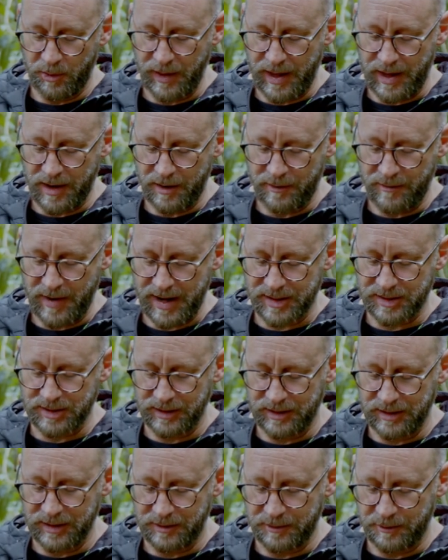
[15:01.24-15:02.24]
that have
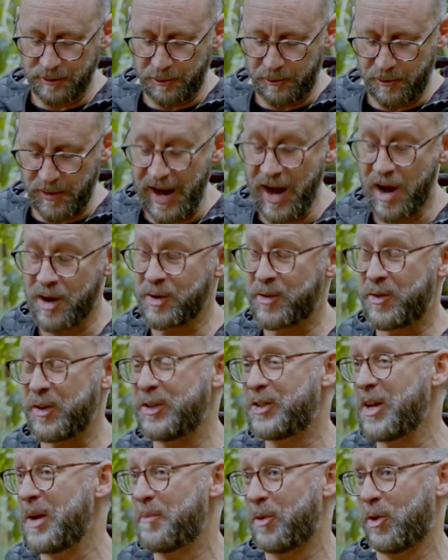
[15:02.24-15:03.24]
actually found the
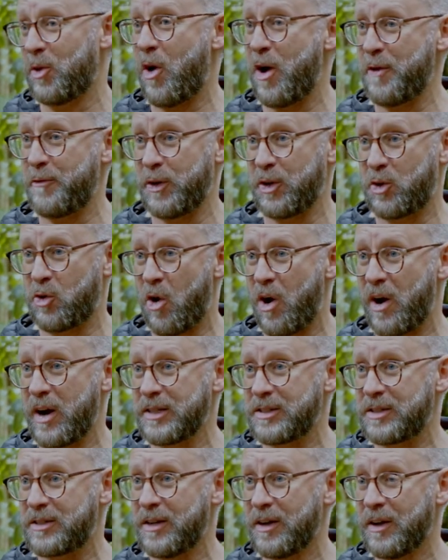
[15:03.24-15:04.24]
deeper life in
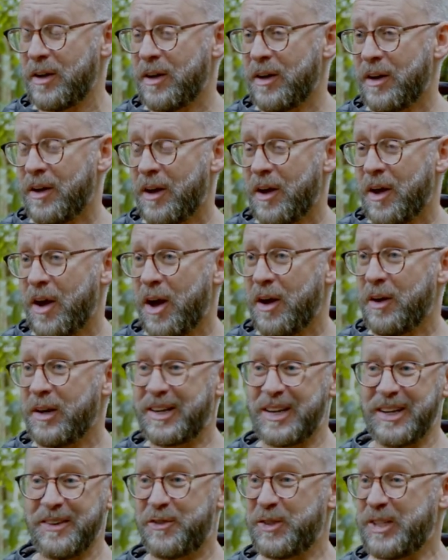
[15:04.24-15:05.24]
Christ
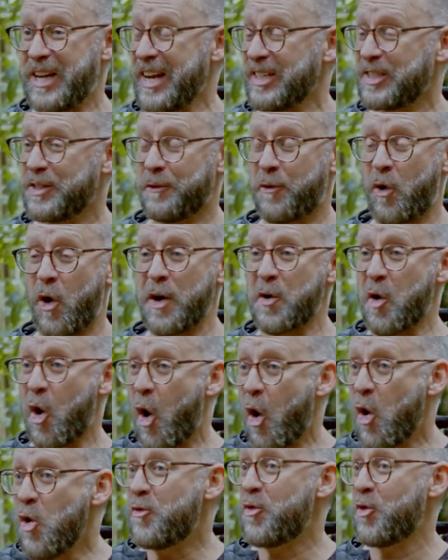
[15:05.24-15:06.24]
have testified
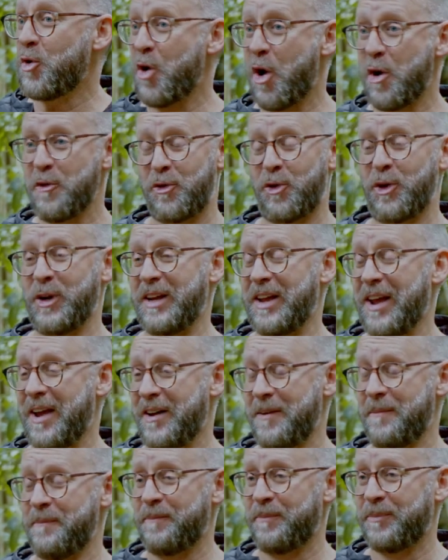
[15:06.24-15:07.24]
over and over
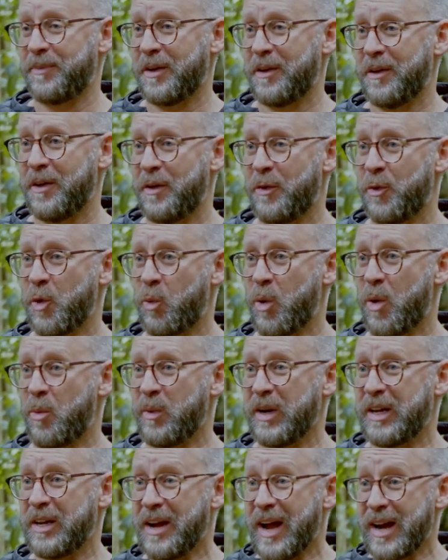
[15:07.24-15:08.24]
again that when
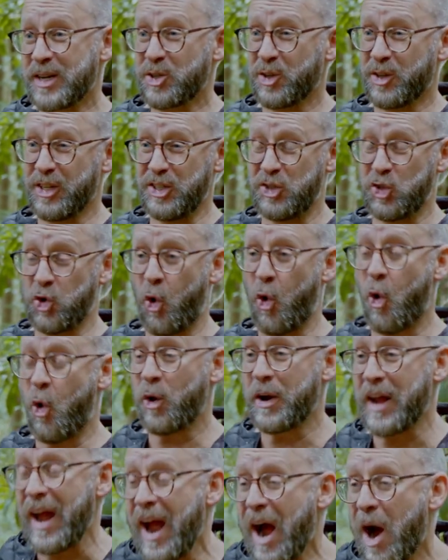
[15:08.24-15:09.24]
we can actually
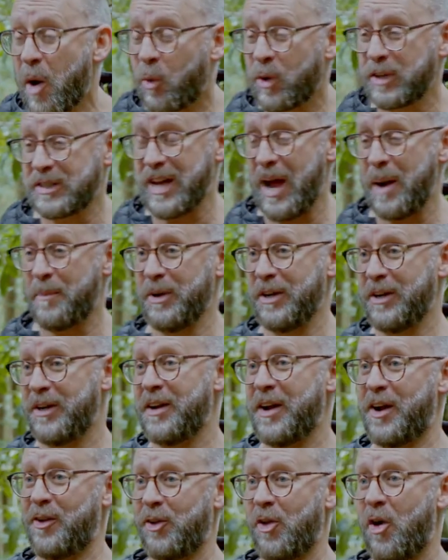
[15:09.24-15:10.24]
talk out what's happening in
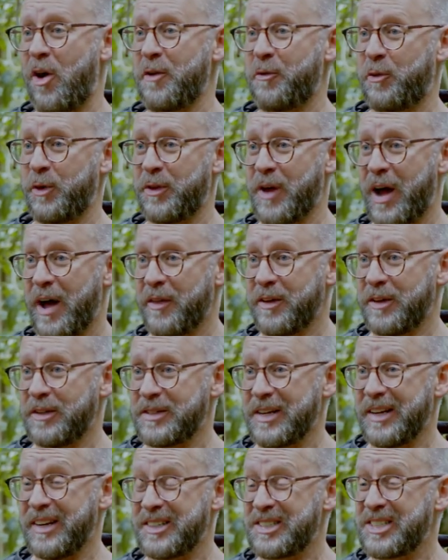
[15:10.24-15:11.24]
our life with others
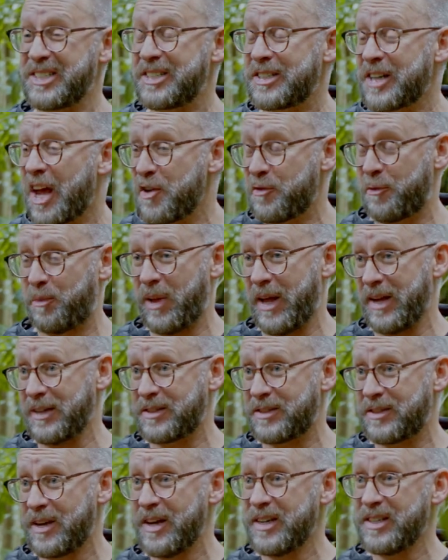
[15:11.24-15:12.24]
in a safe
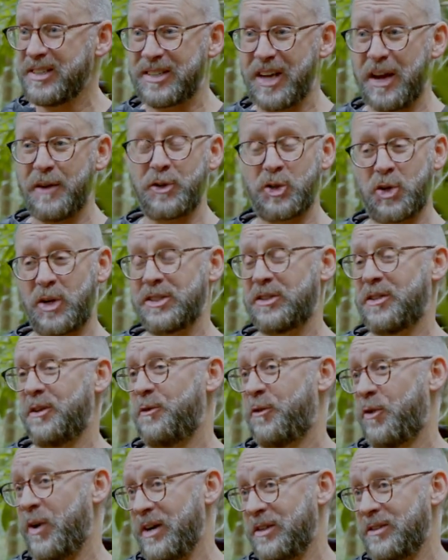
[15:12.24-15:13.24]
place, safe, trusted
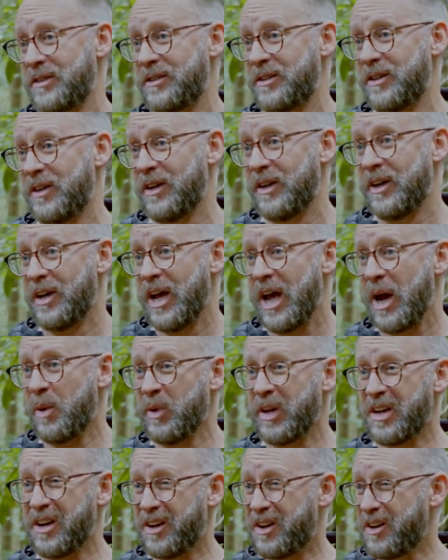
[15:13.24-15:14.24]
friends, and
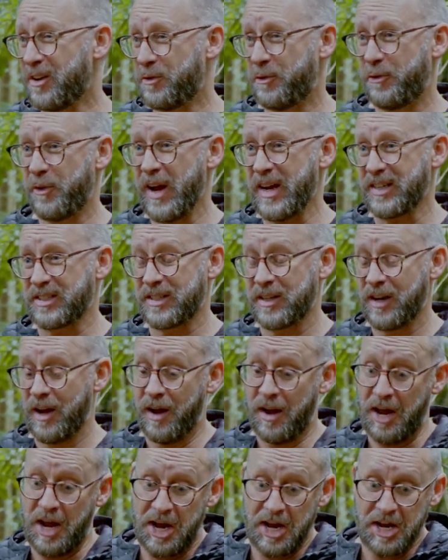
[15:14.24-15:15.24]
we can confess,
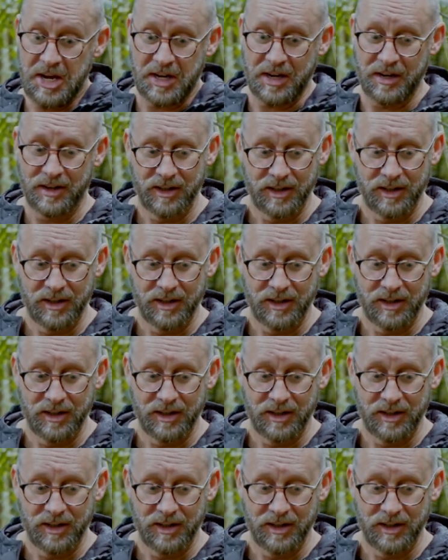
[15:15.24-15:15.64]
hey,